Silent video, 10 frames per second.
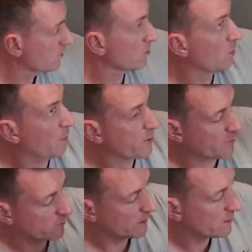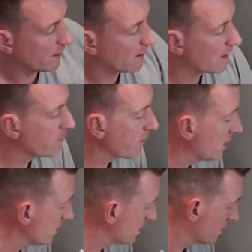Some more product detail
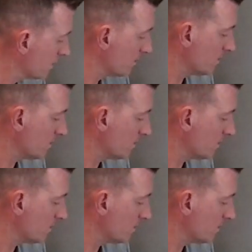leaflets.